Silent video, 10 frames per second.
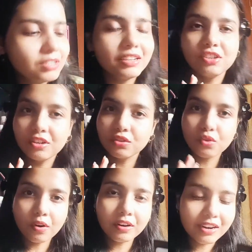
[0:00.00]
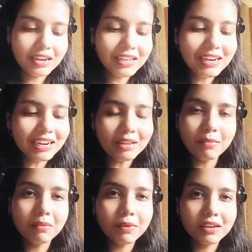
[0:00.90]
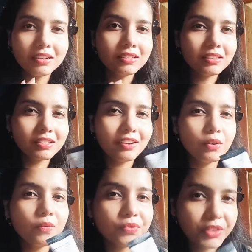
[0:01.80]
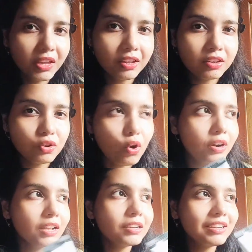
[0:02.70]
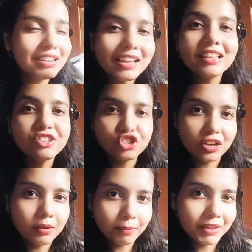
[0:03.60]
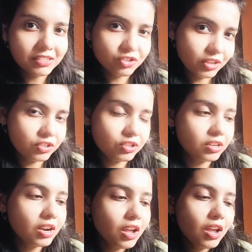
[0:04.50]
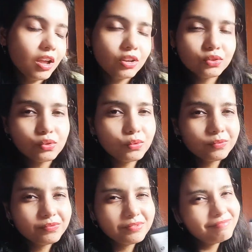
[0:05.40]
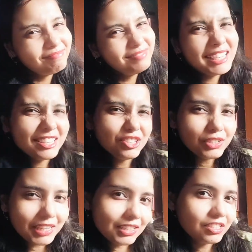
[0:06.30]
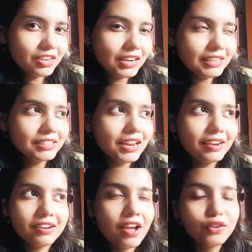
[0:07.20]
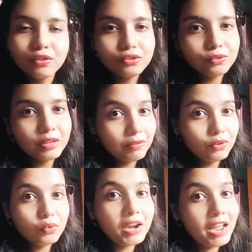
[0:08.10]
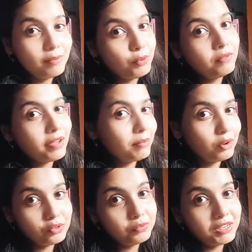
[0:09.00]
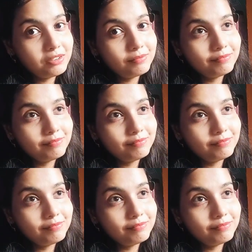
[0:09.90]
texture is not really creamy, but it is kind of thick, not a really gel based texture. So change your texture a little, and I'm going to give you a 9.5 out of 10.